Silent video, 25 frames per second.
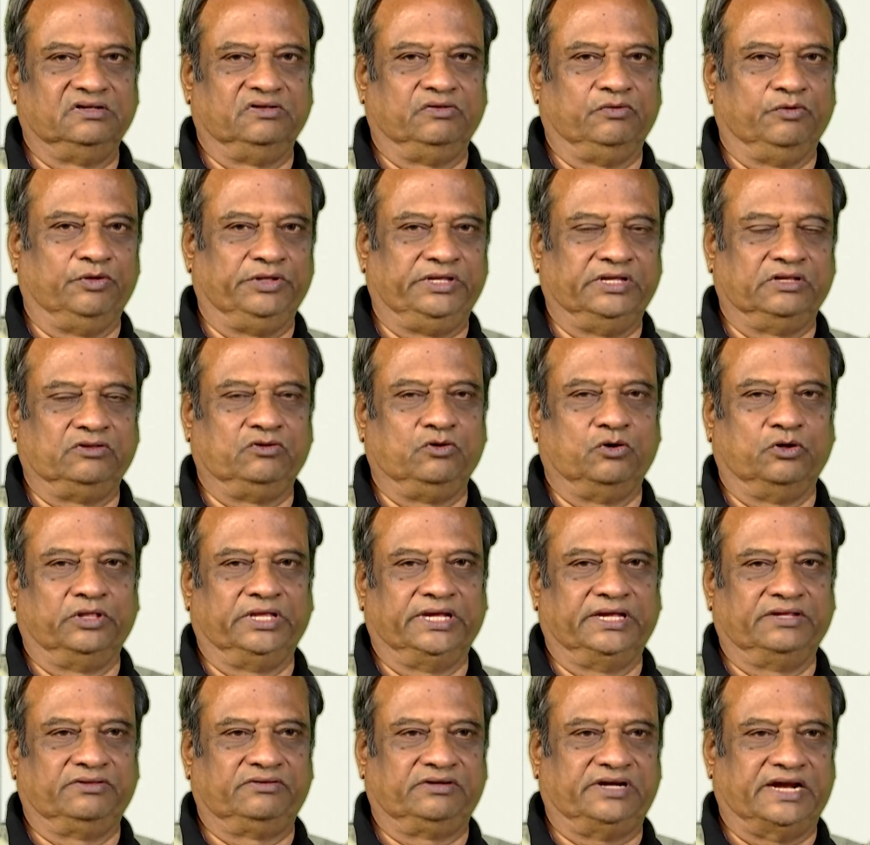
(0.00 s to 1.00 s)
You just go
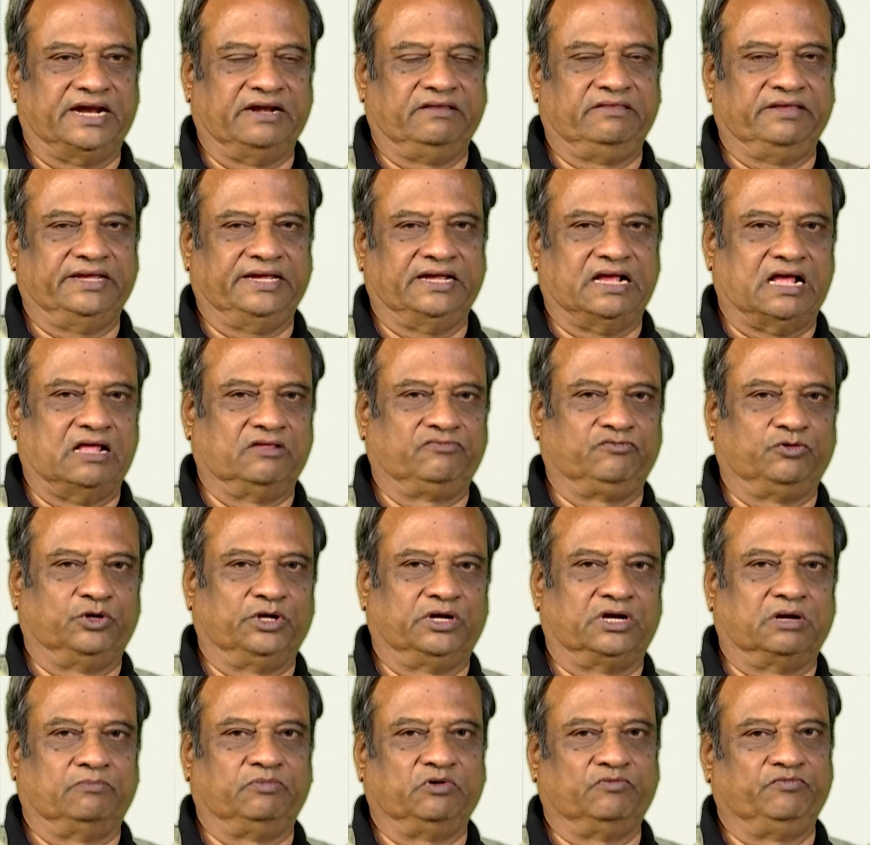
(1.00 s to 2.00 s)
there, stand there, ask for a
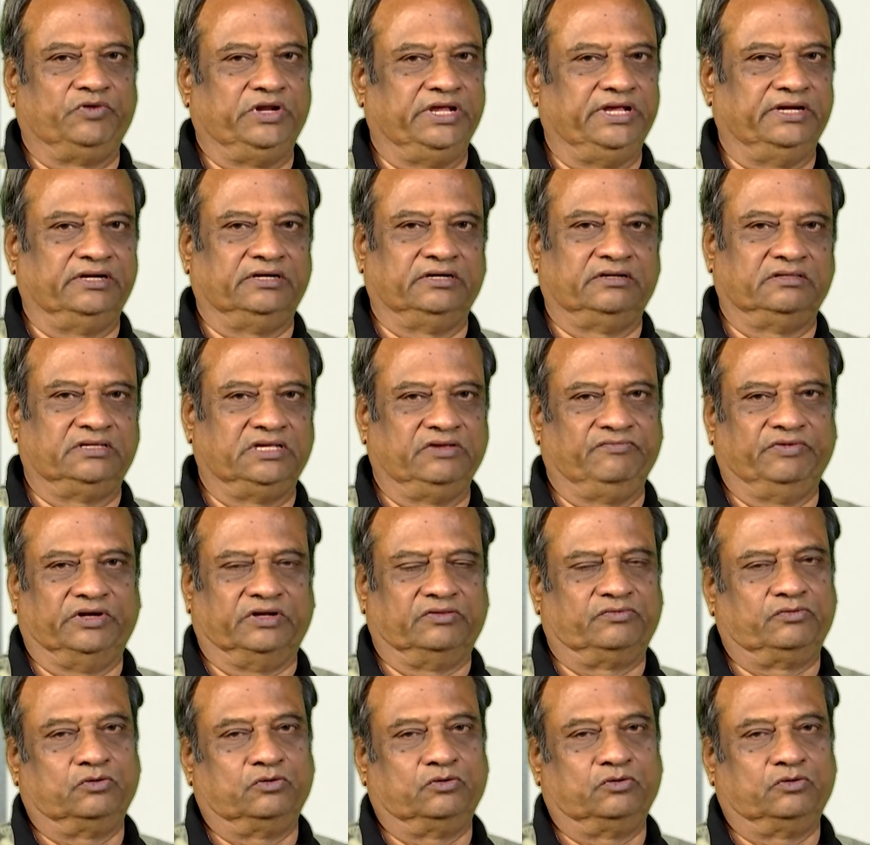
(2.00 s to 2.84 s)
cup of tea and it is given.